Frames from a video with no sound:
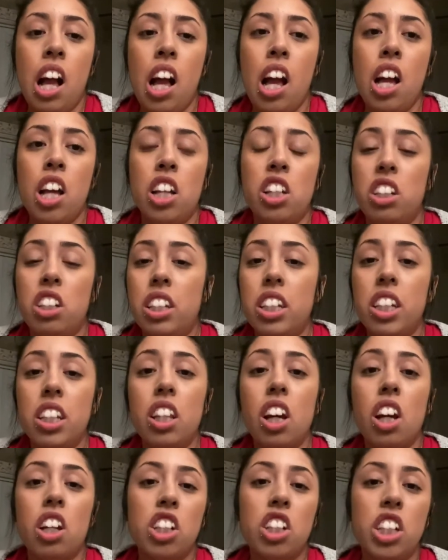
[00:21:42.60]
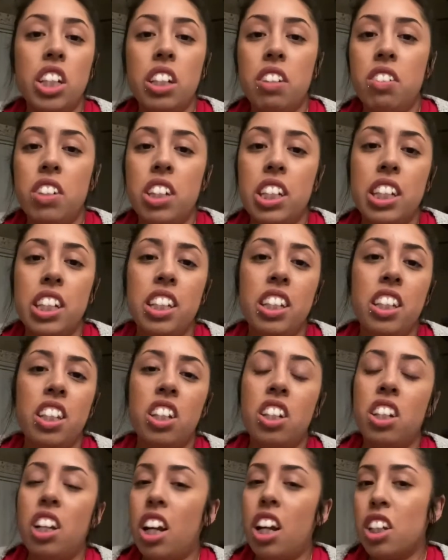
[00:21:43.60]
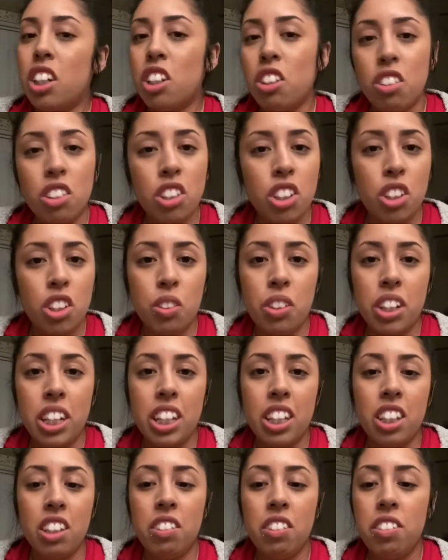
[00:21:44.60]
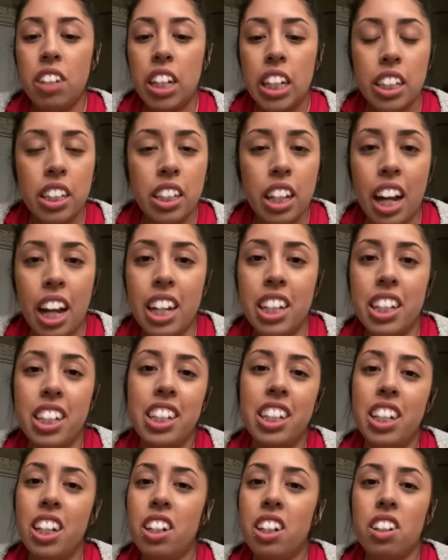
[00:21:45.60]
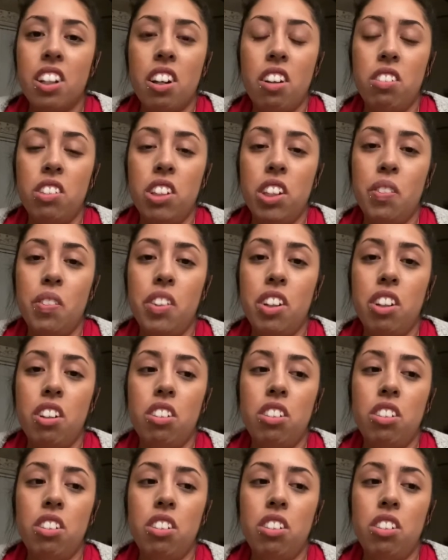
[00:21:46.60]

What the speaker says: your teeth are shifting, they're not used to it, they're very tight and uncomfortable.